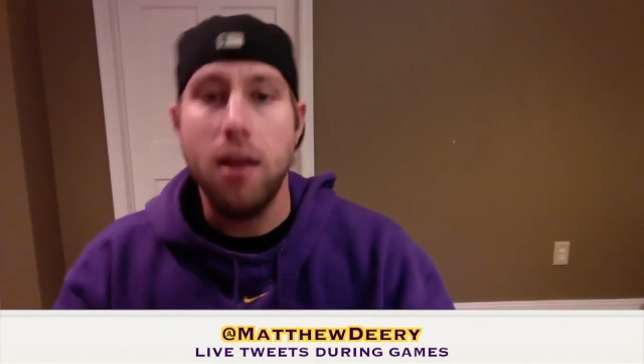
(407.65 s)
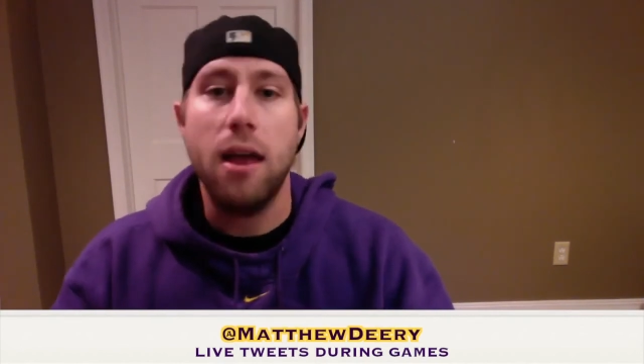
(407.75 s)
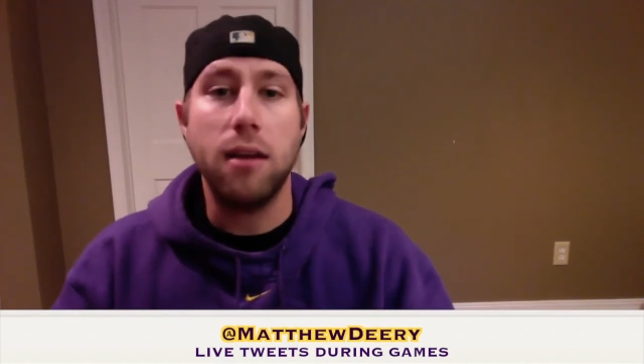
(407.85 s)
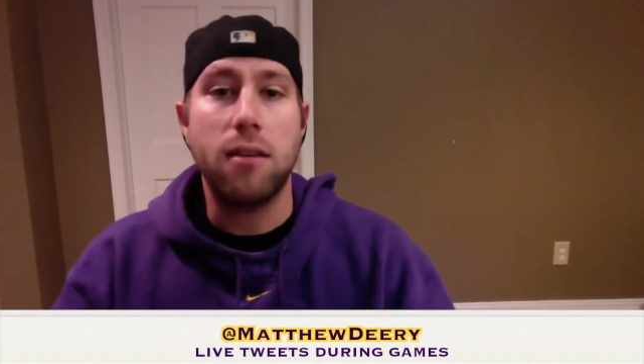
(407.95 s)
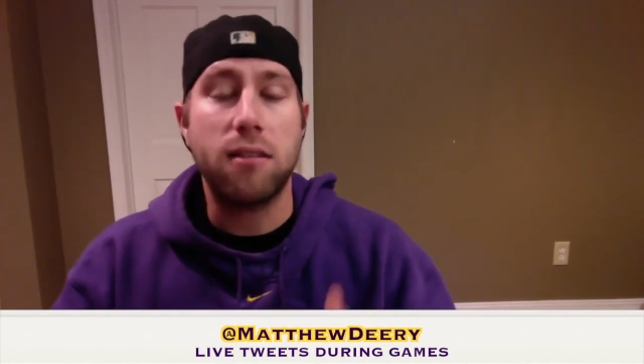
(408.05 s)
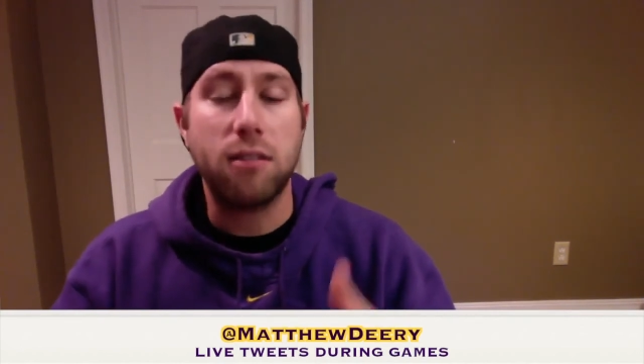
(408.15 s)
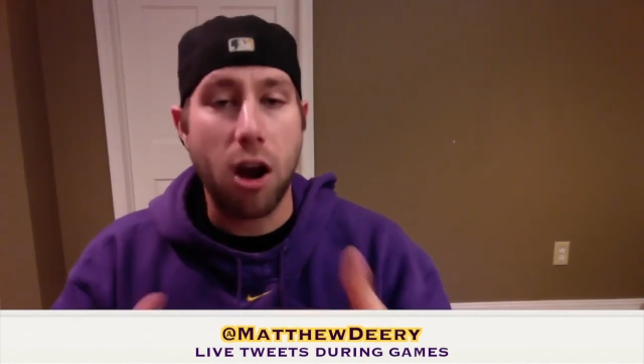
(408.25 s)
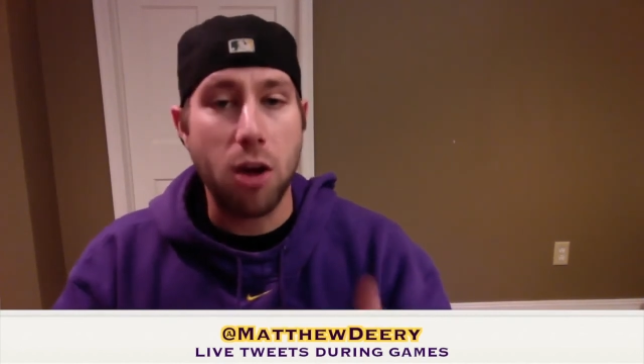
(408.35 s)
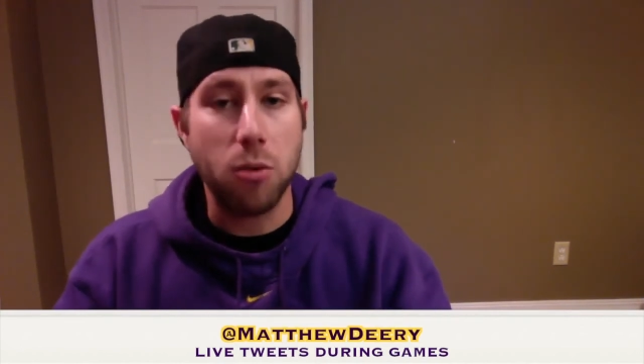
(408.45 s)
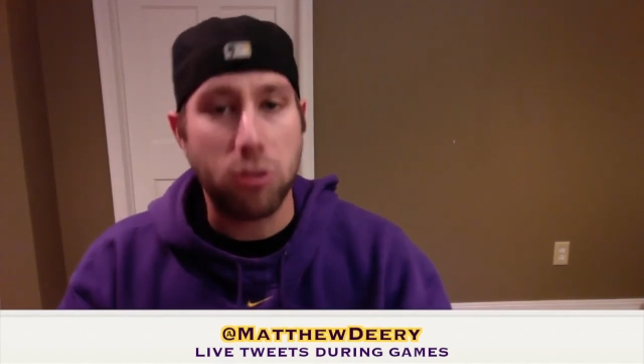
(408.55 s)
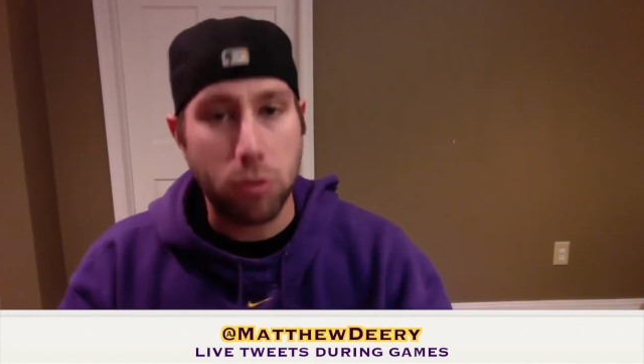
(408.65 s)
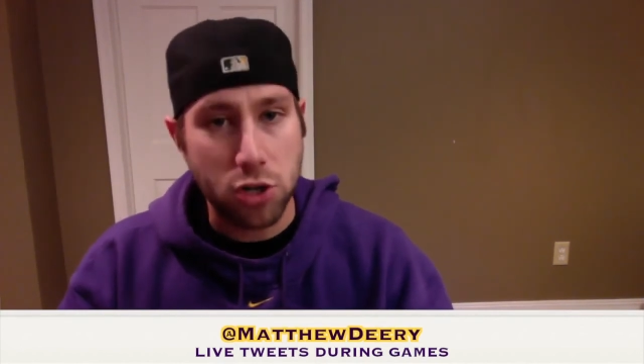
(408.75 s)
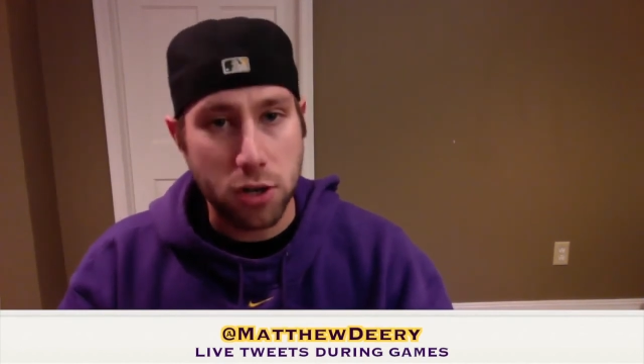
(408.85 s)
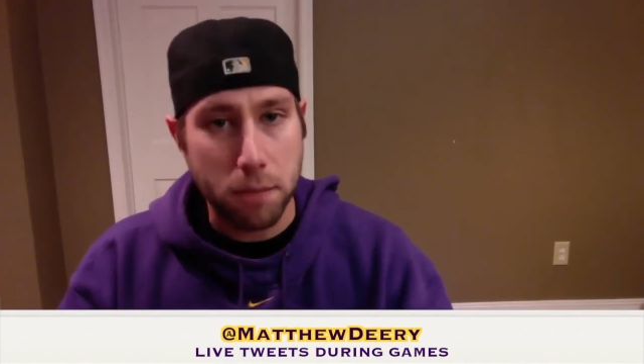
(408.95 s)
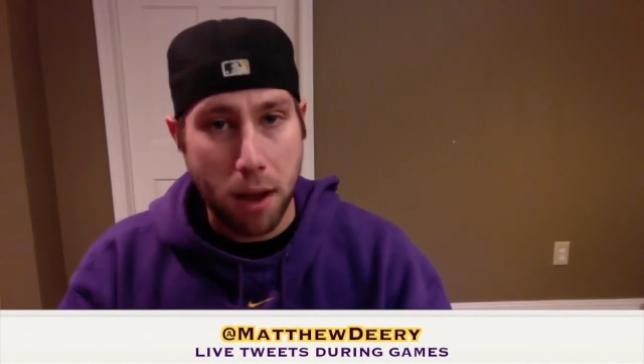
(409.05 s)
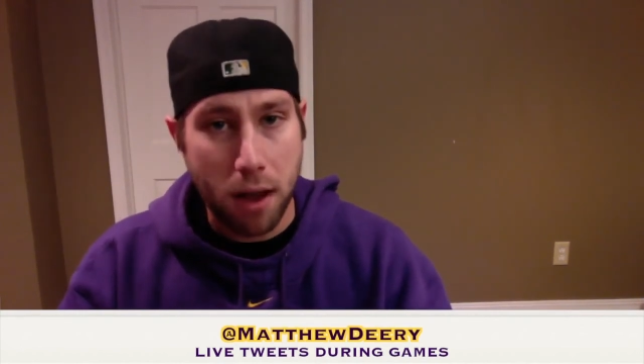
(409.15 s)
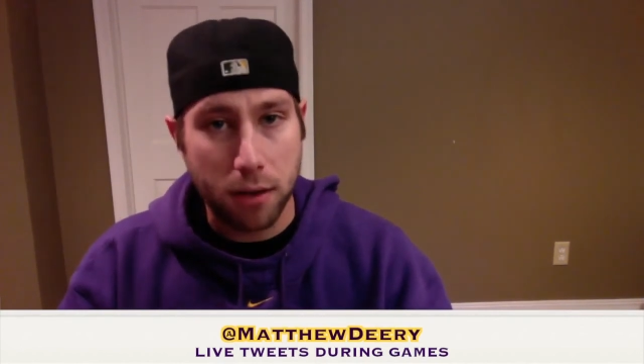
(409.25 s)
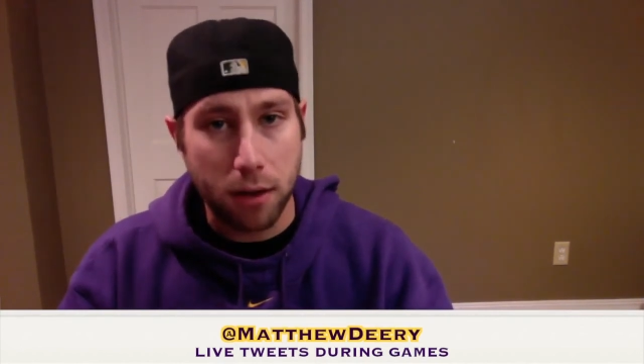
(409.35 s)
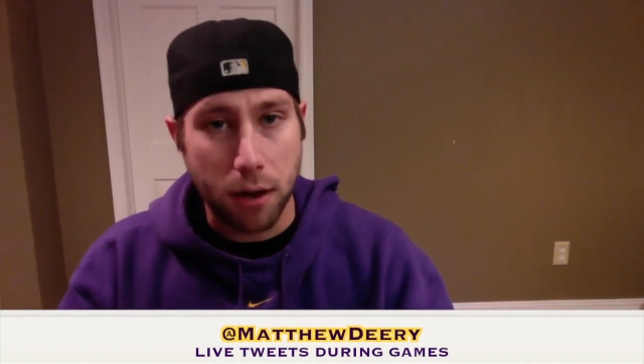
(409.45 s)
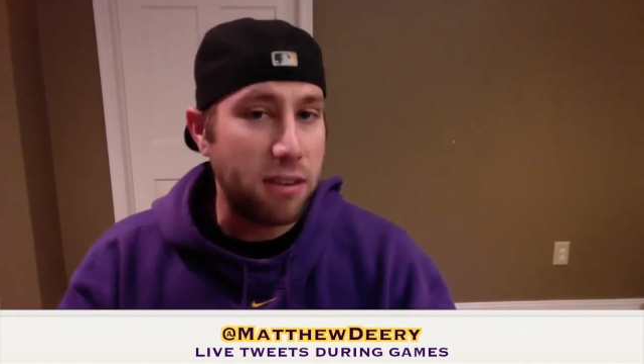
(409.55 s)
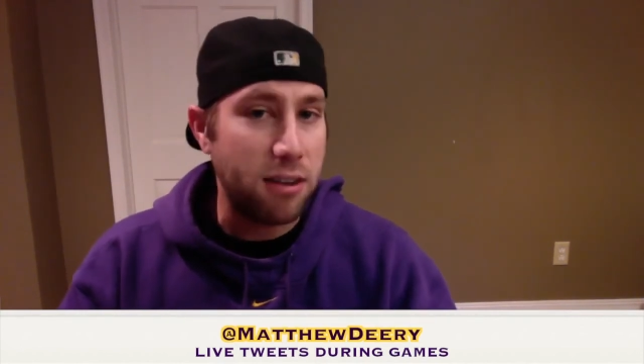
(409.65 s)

and start with Christian Ponder.